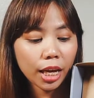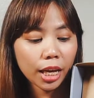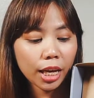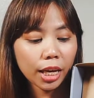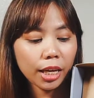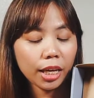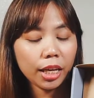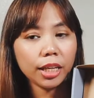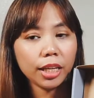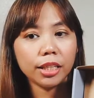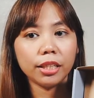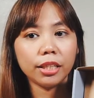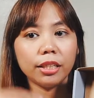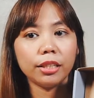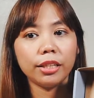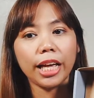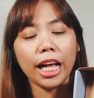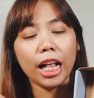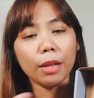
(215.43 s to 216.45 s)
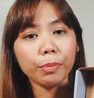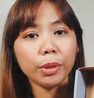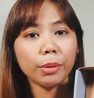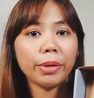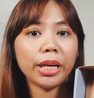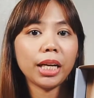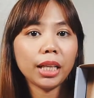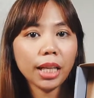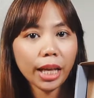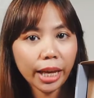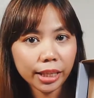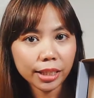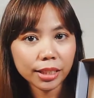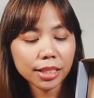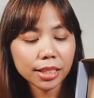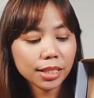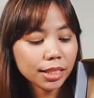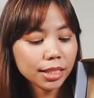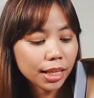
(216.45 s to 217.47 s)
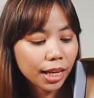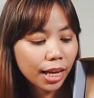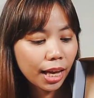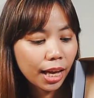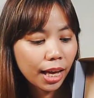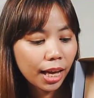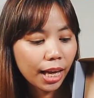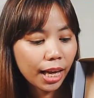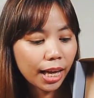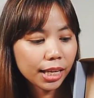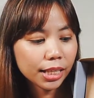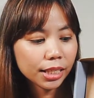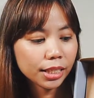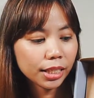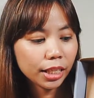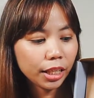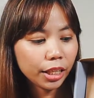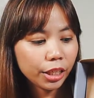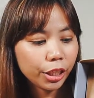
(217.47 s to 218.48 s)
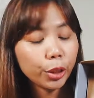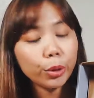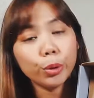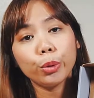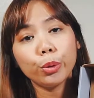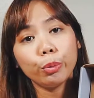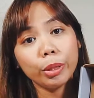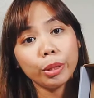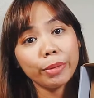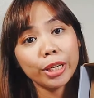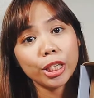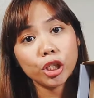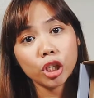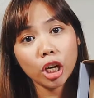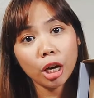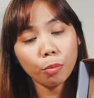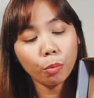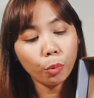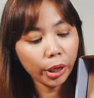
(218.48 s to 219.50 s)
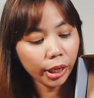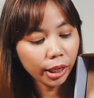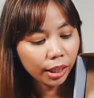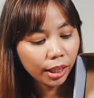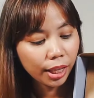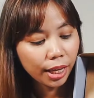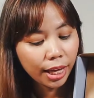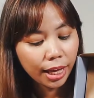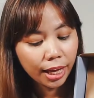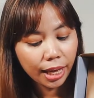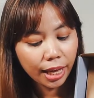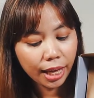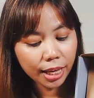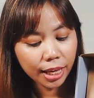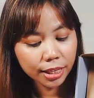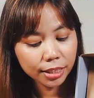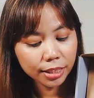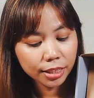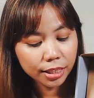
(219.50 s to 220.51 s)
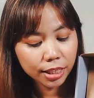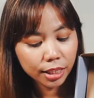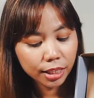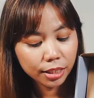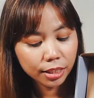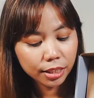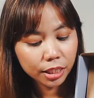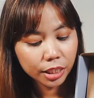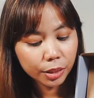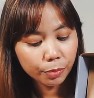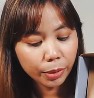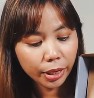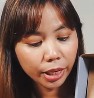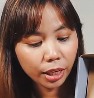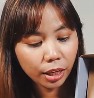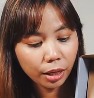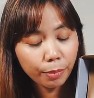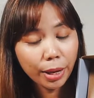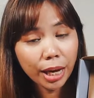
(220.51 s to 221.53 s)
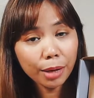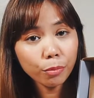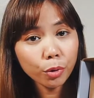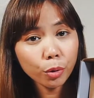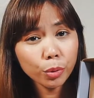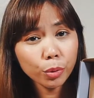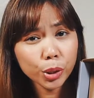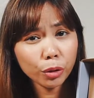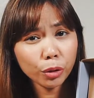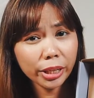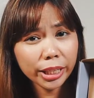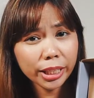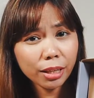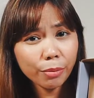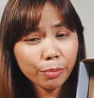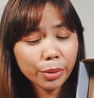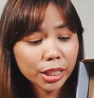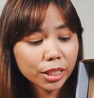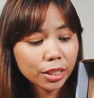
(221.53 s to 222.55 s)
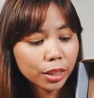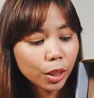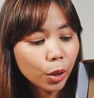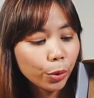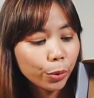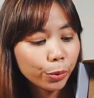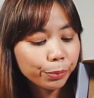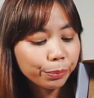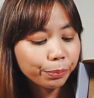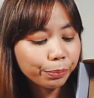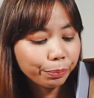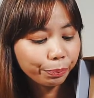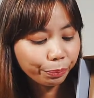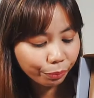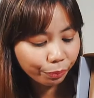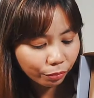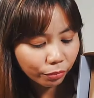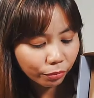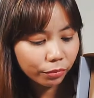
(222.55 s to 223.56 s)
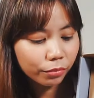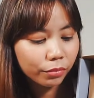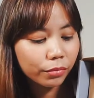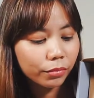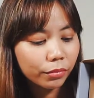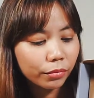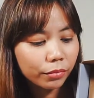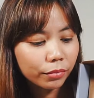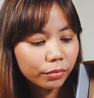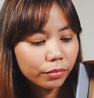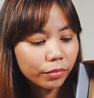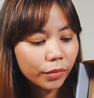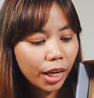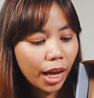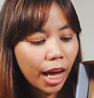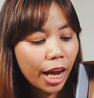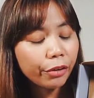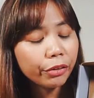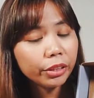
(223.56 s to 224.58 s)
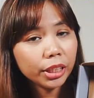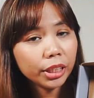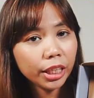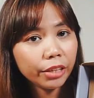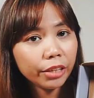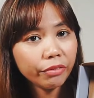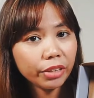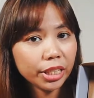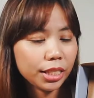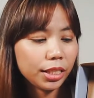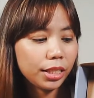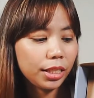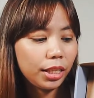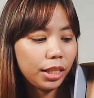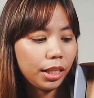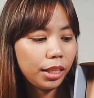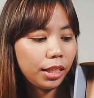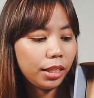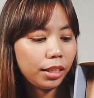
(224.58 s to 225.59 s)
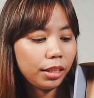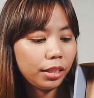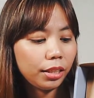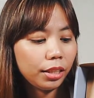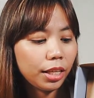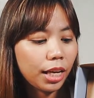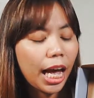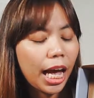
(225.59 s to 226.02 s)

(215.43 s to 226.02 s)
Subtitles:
in helping my clients and in, you know, doing my job well. And since my MacBook was already a bit slow, I really invest in